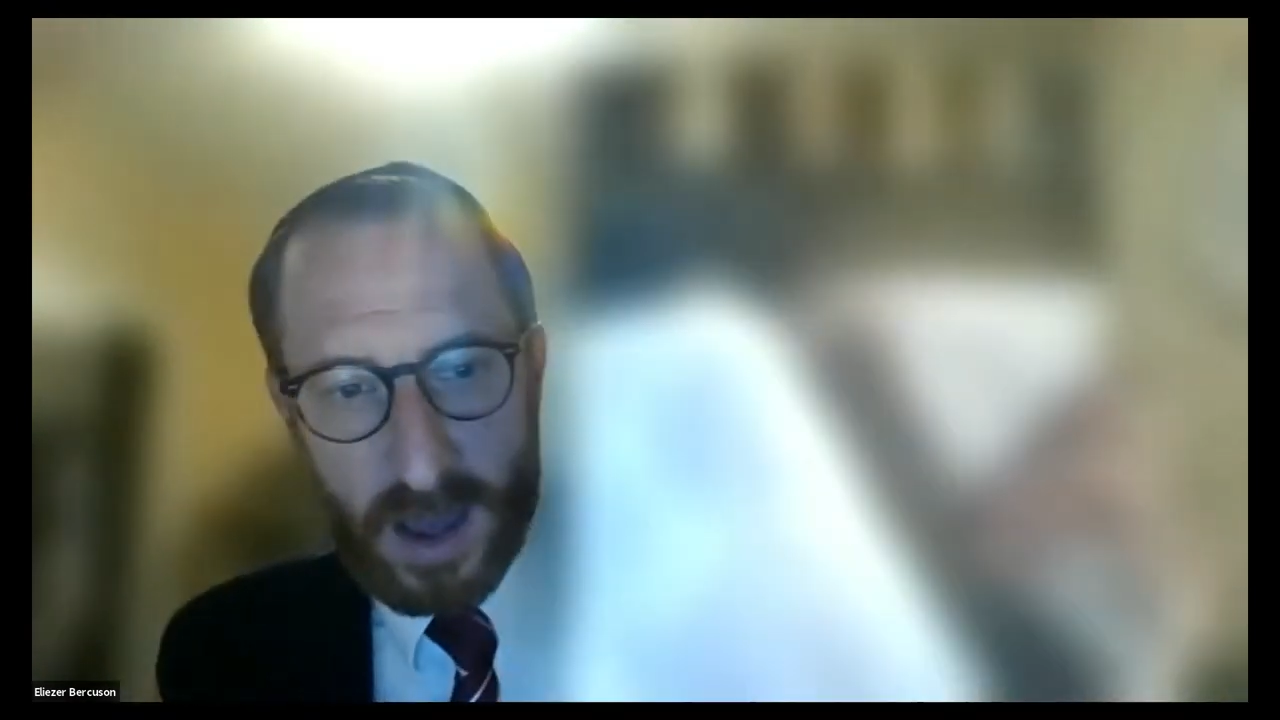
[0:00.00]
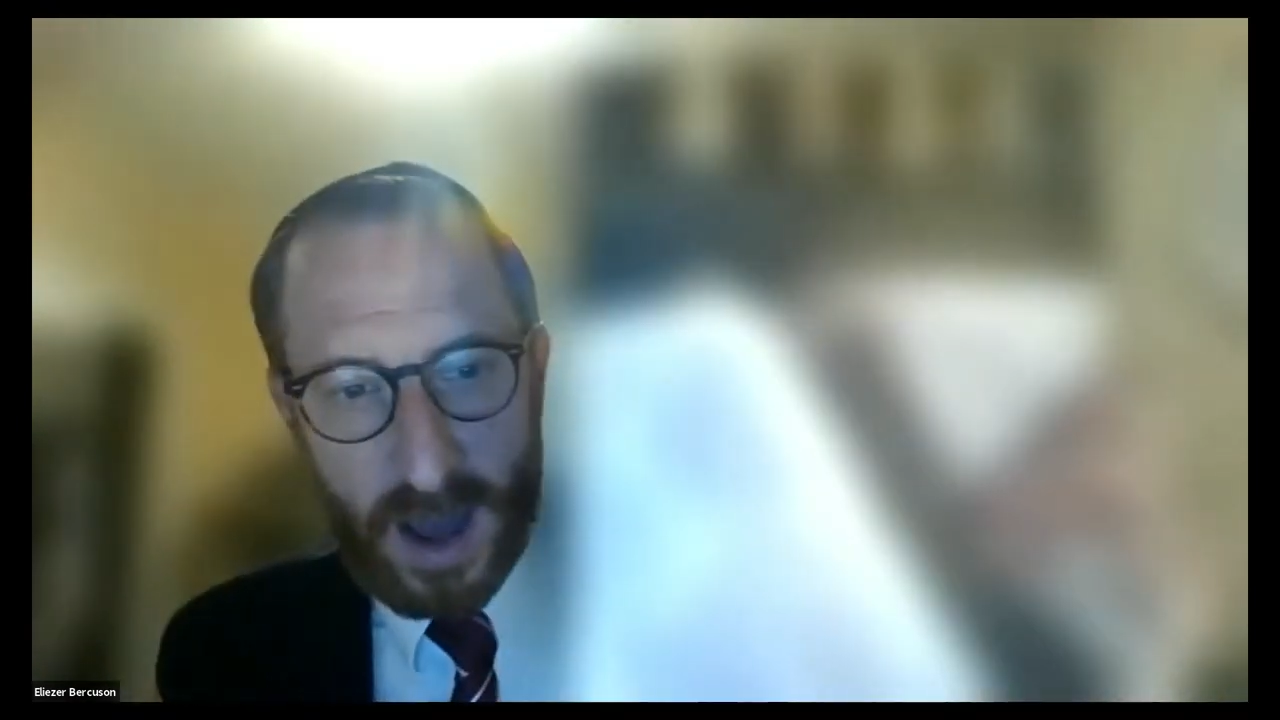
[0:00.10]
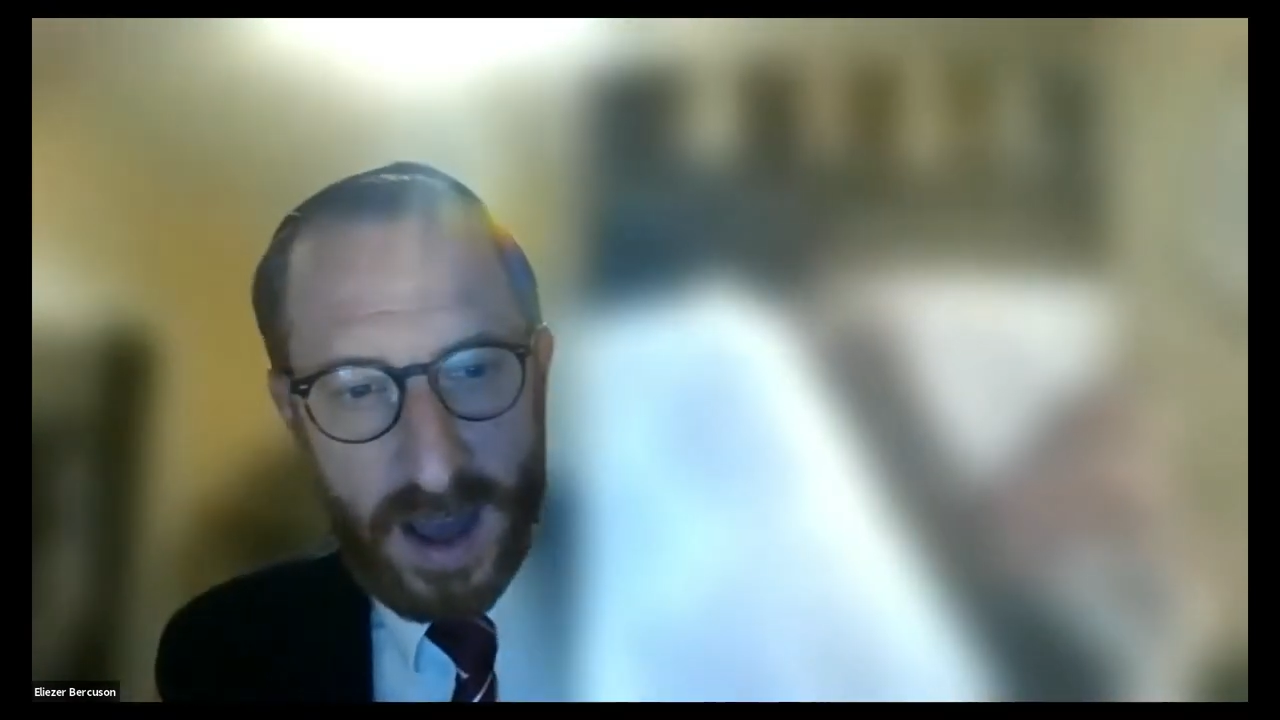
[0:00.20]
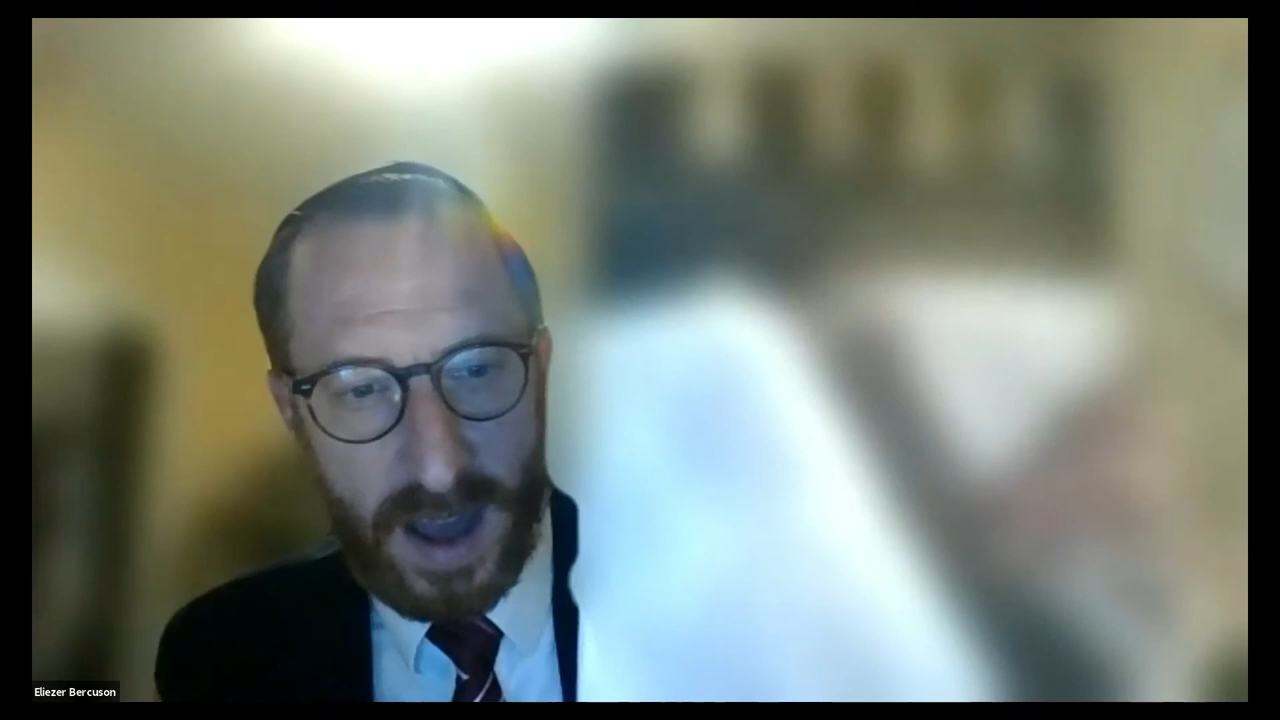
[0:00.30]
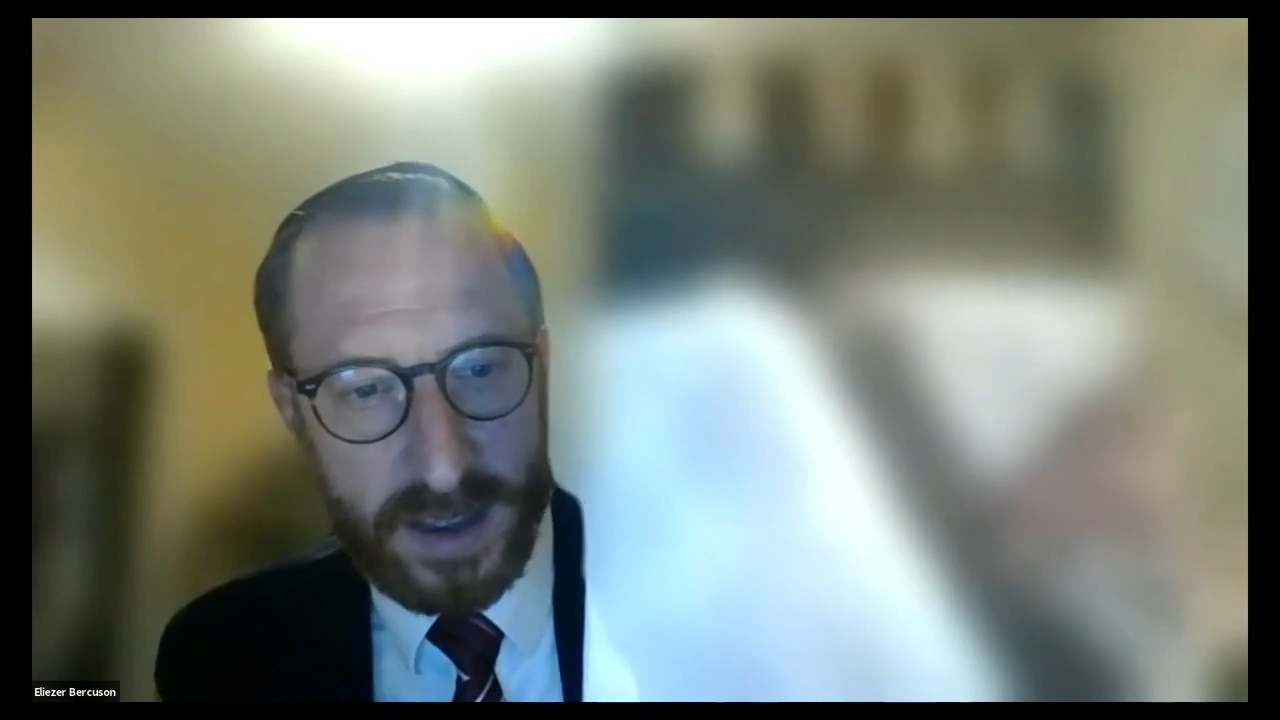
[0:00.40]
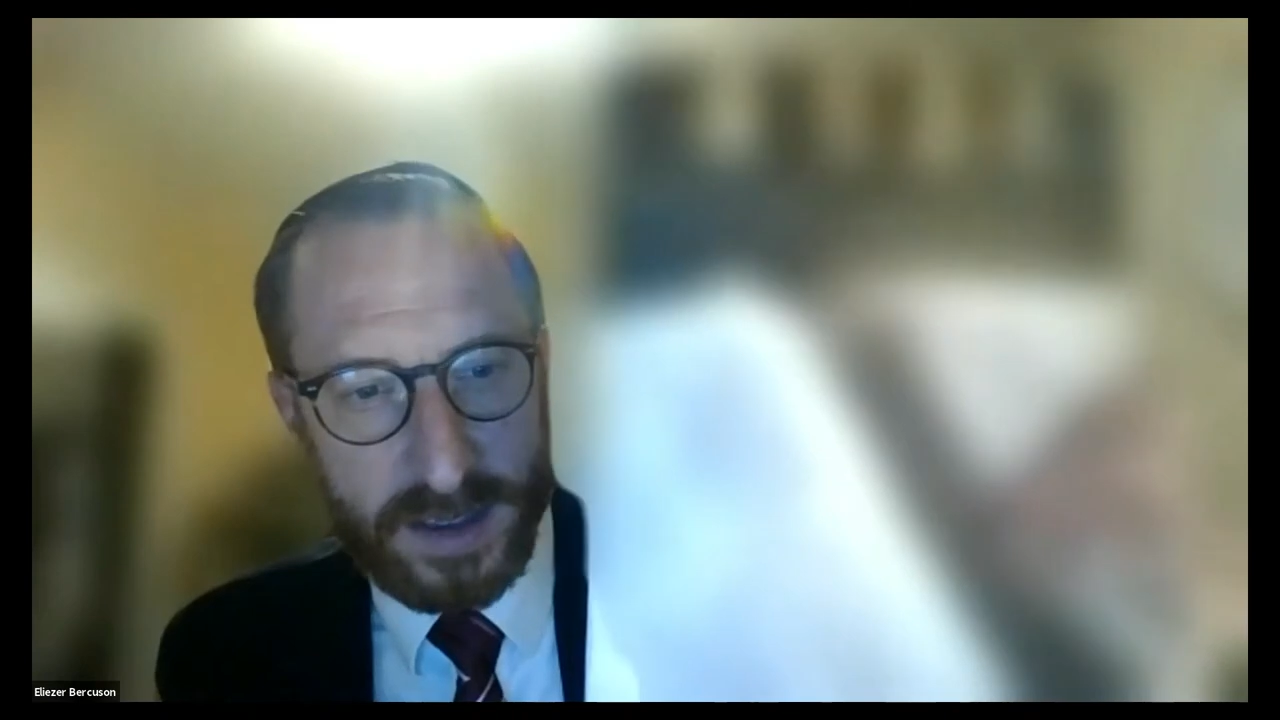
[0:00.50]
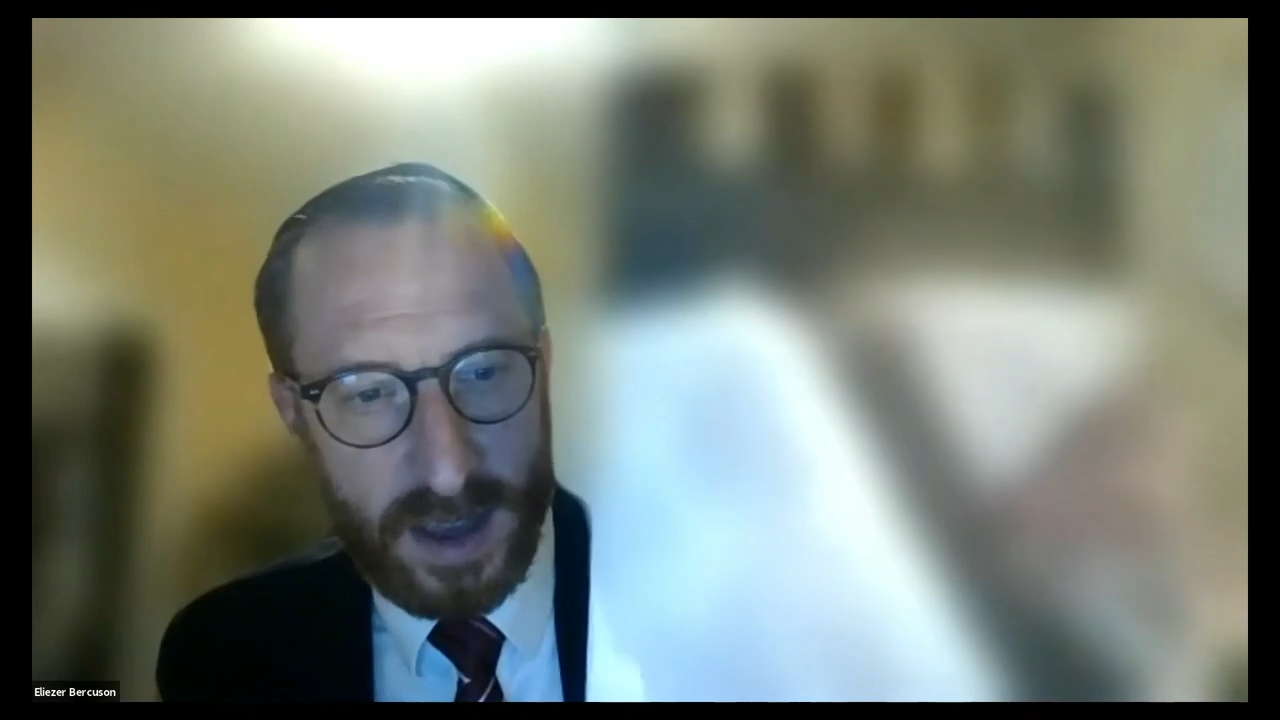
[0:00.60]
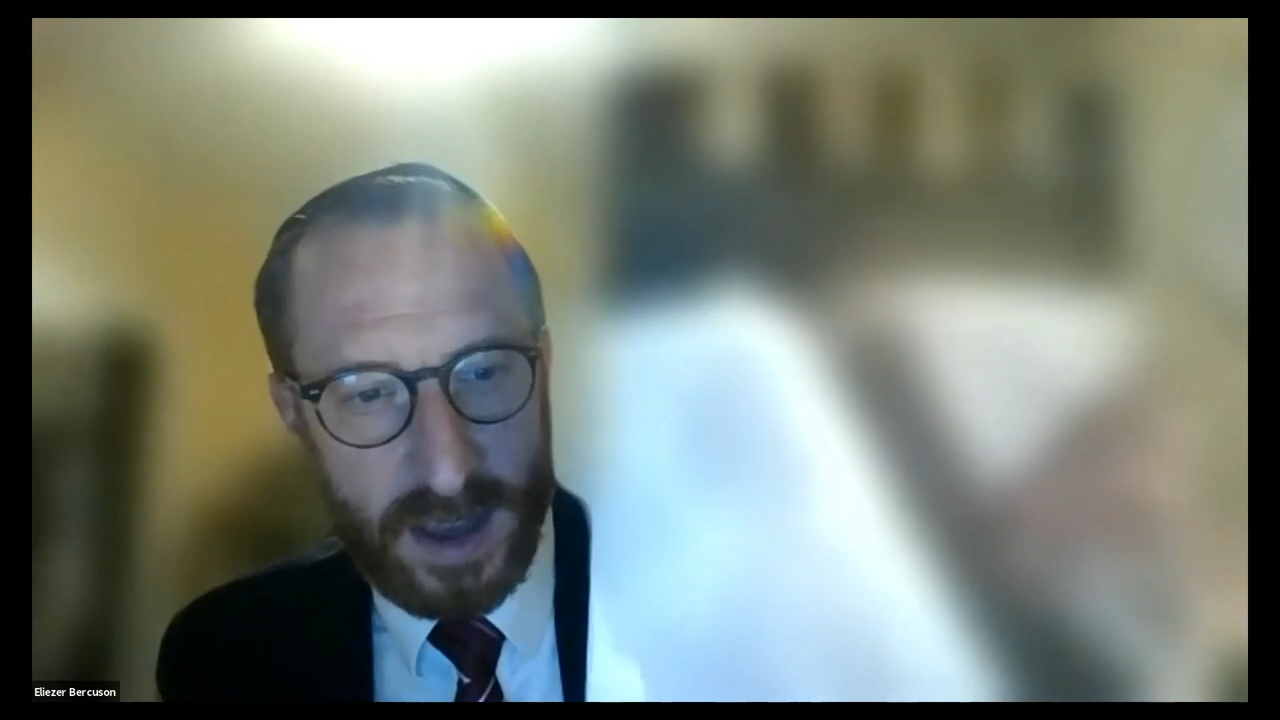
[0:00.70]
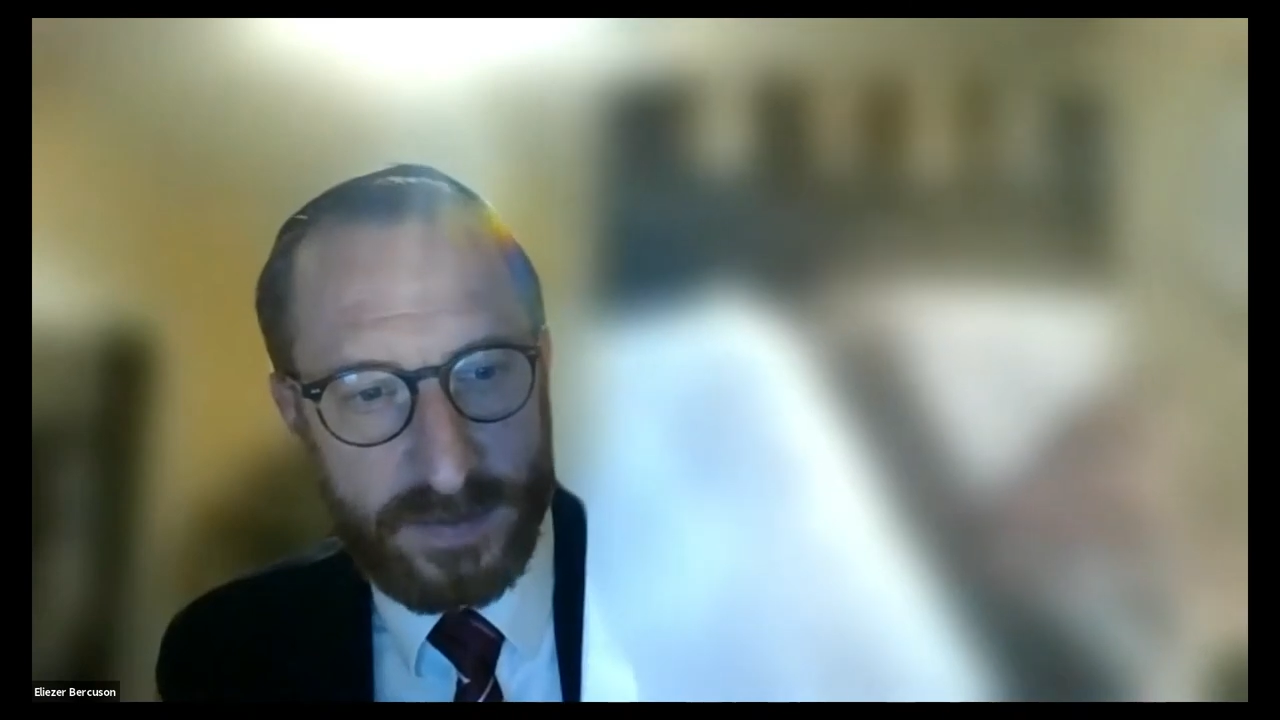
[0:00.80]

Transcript: I can